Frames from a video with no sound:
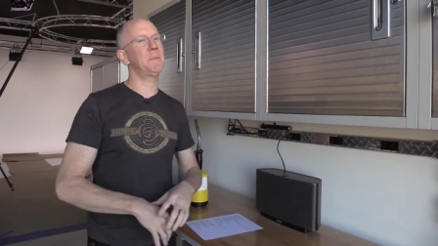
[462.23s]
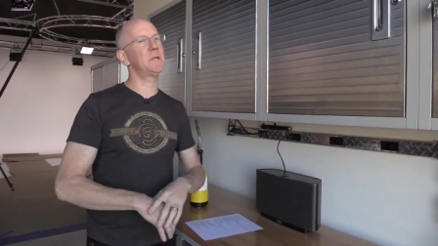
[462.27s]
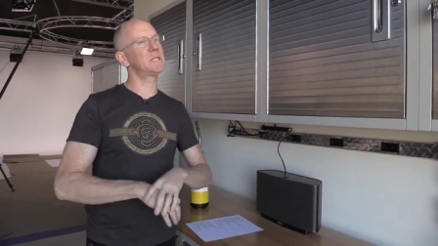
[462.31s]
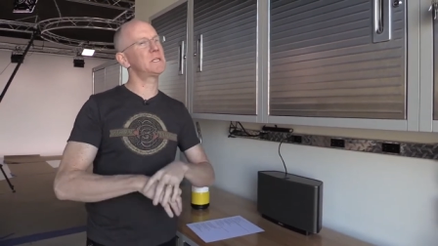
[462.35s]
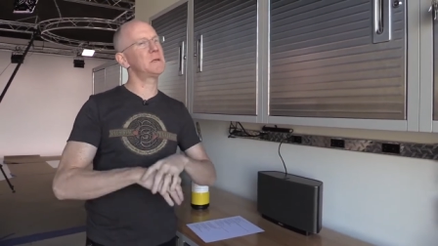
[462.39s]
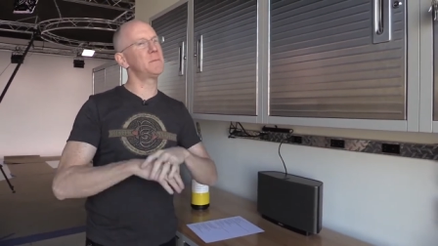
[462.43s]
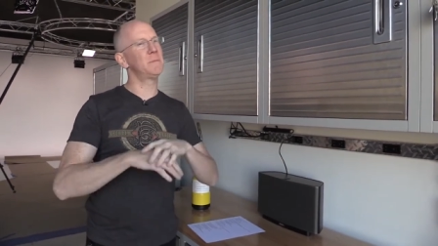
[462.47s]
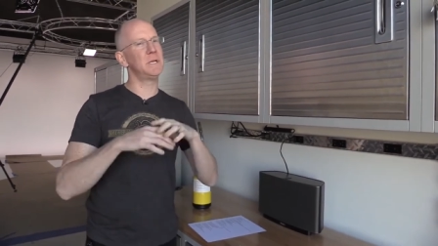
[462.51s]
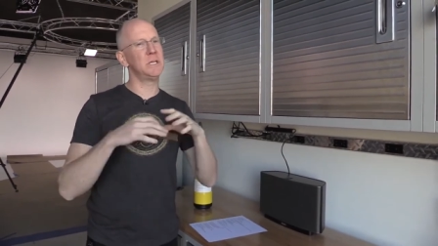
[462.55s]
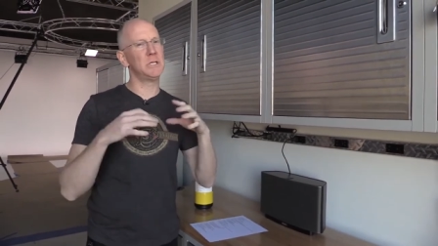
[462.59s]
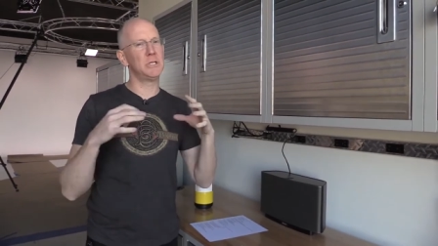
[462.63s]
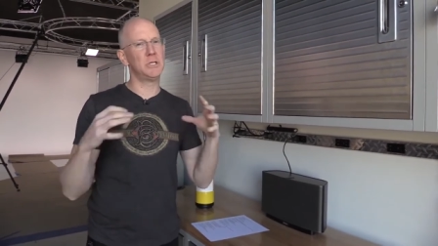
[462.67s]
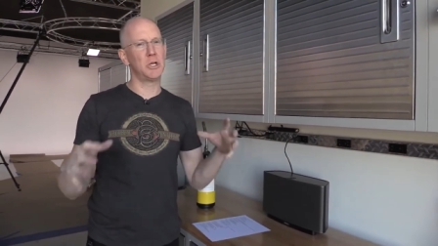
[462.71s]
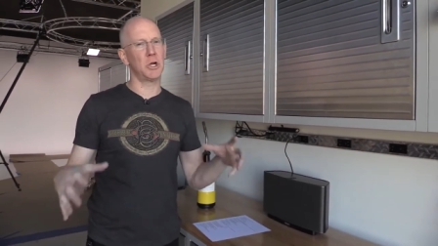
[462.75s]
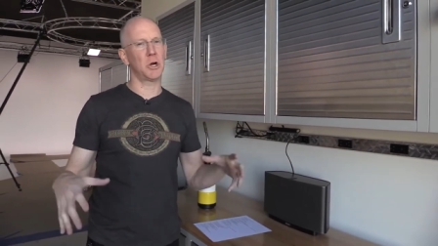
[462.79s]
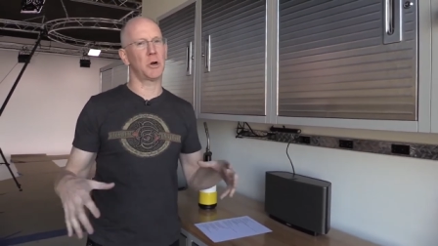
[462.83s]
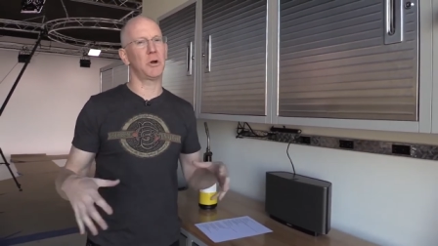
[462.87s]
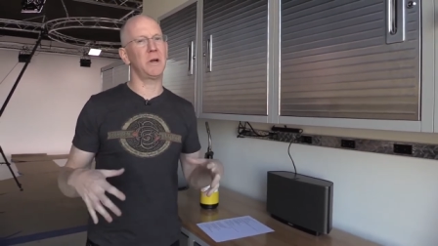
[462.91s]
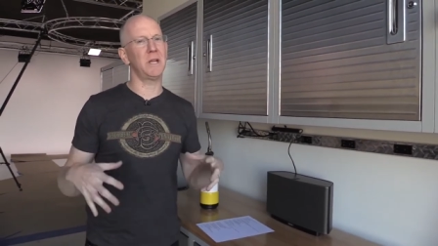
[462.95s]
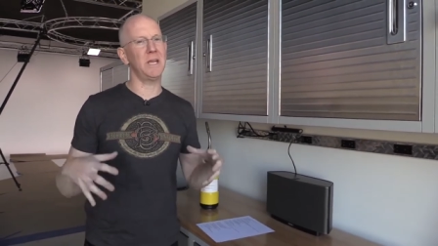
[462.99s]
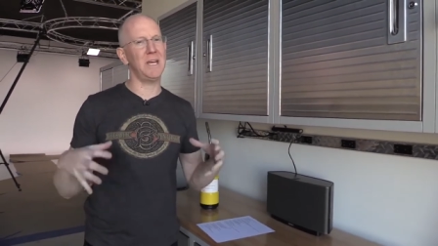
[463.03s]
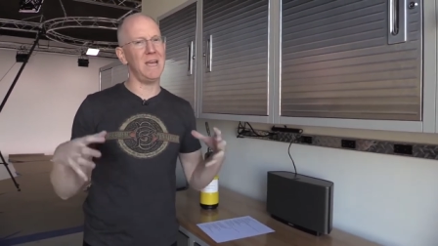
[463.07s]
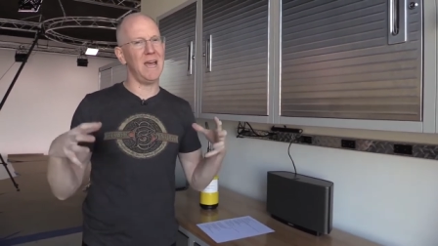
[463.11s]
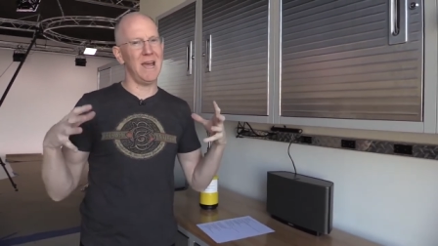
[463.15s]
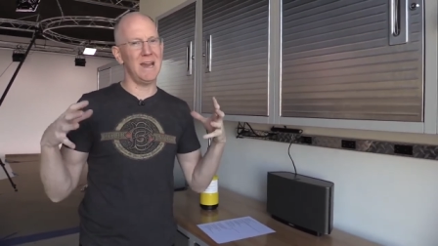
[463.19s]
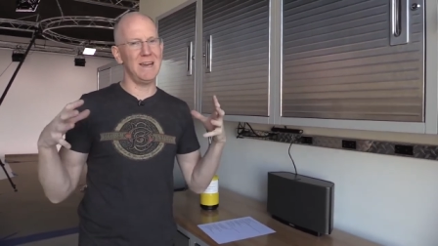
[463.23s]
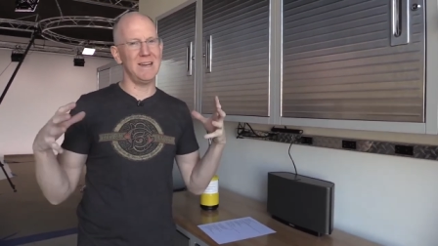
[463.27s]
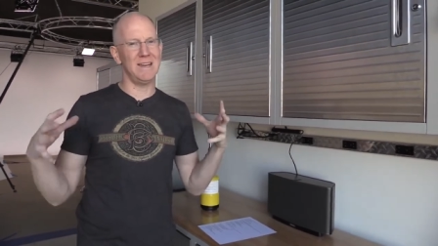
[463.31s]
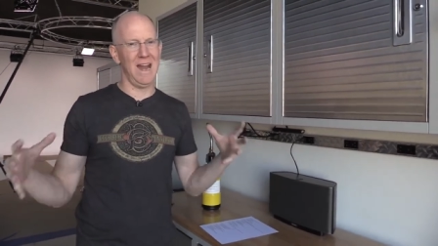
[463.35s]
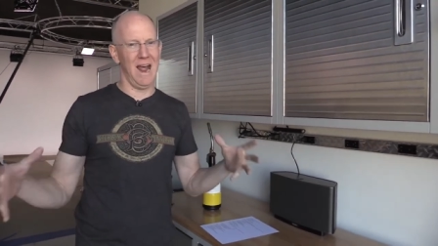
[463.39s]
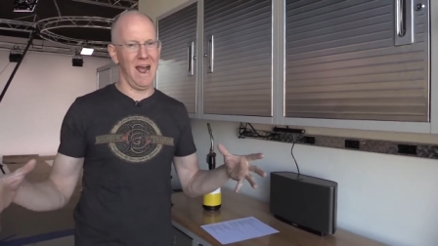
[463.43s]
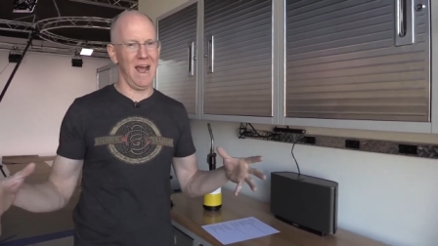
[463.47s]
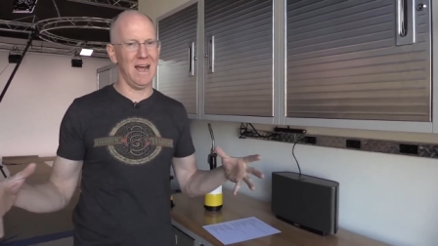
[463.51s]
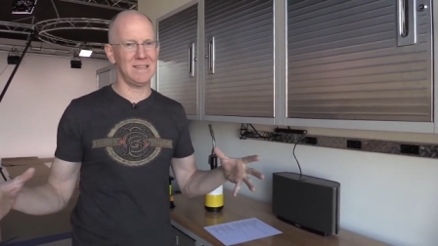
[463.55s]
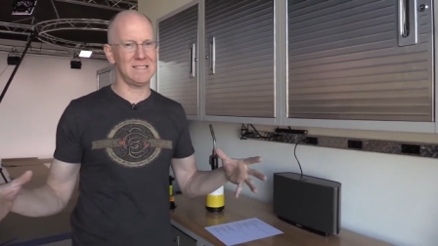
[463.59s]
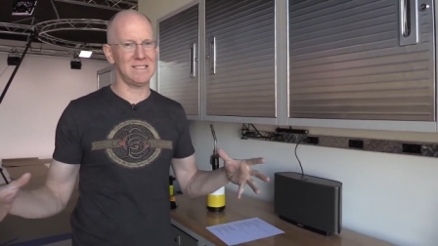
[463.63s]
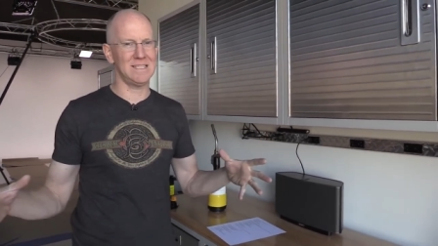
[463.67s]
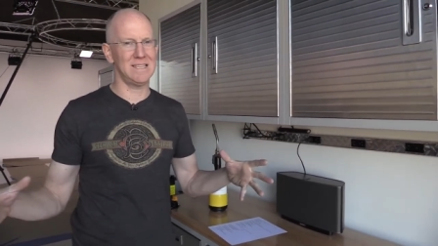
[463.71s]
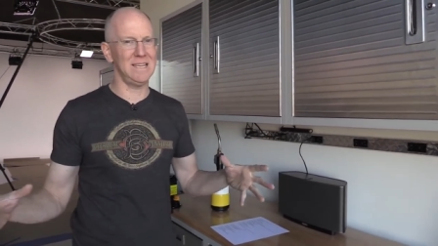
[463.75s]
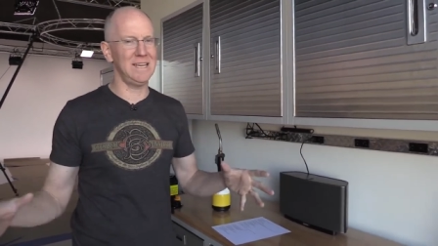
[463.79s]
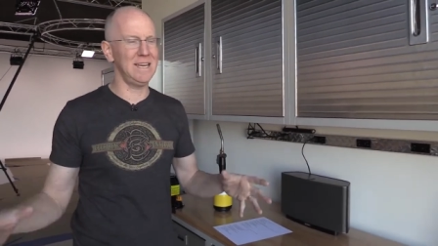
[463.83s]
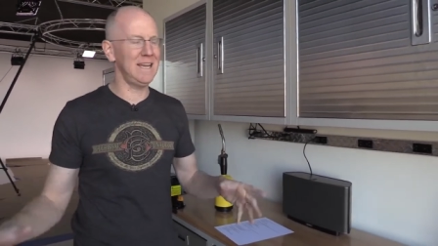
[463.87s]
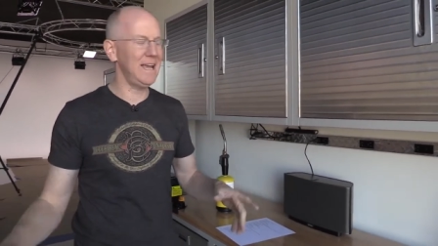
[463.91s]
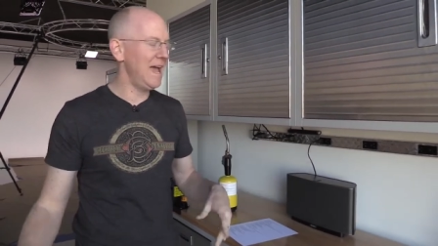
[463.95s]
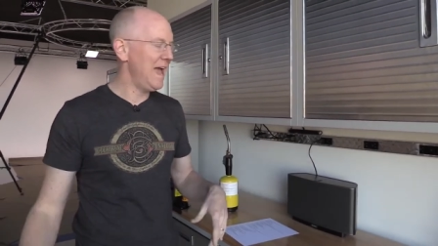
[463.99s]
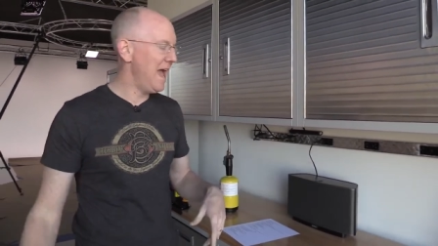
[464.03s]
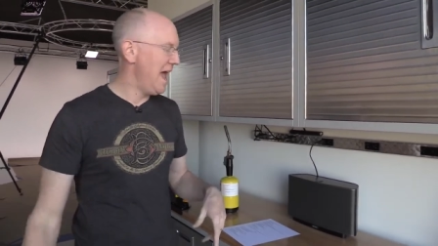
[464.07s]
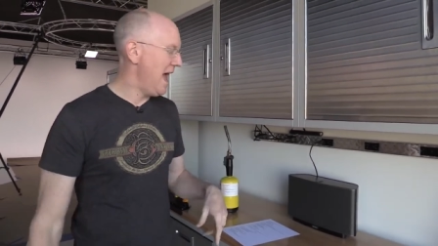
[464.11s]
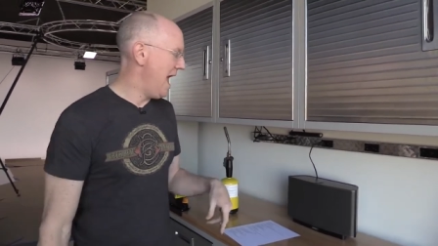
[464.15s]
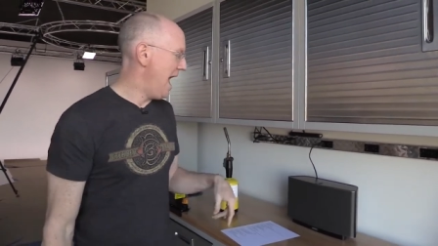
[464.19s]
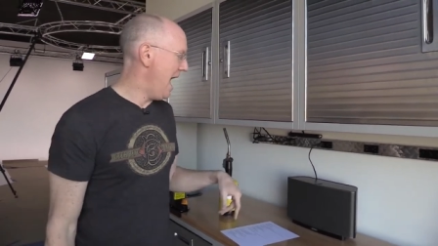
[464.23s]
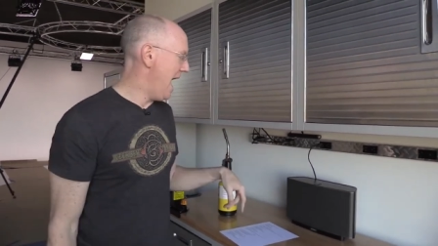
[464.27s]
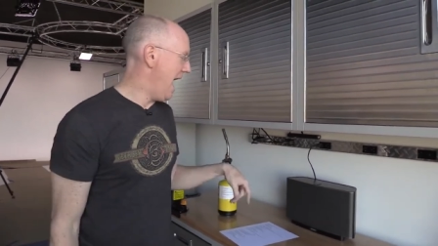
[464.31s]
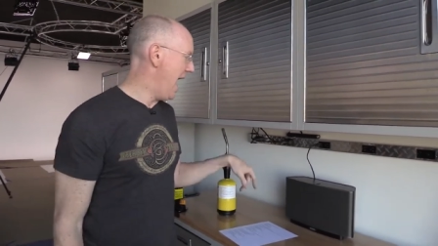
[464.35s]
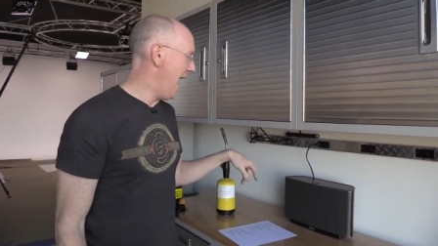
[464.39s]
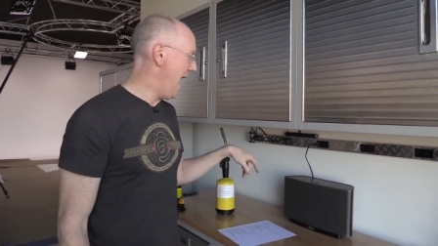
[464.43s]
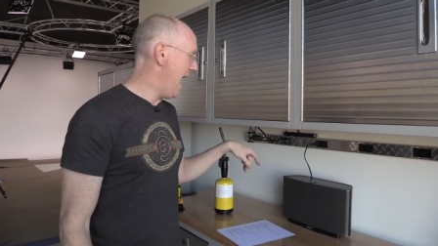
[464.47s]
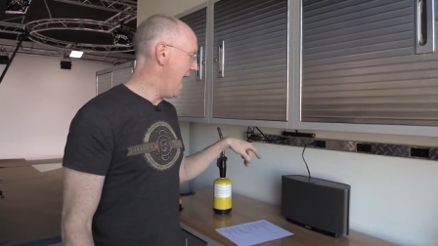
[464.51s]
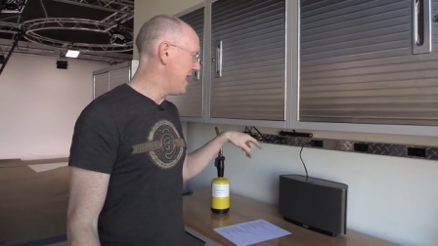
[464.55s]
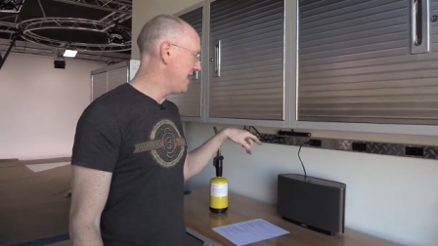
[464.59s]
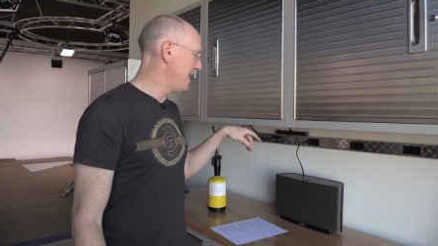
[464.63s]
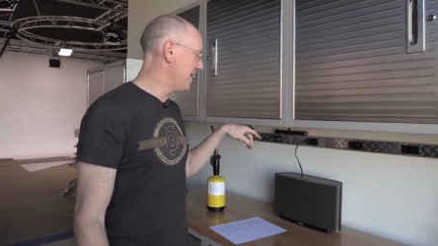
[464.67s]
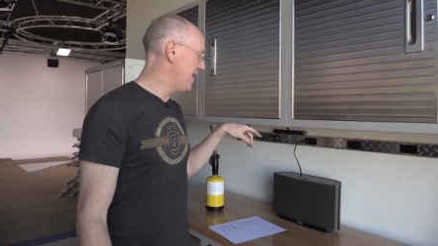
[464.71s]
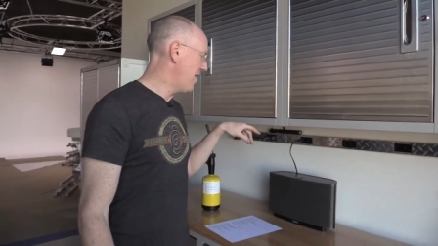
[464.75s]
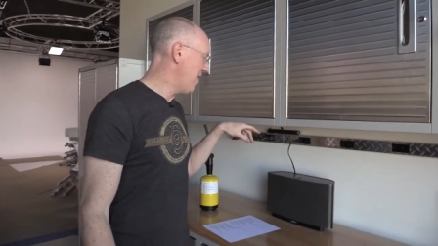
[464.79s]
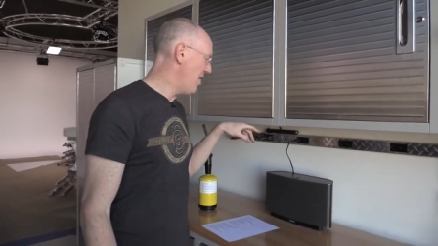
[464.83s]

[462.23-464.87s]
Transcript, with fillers: it's going to be dirty and nasty, and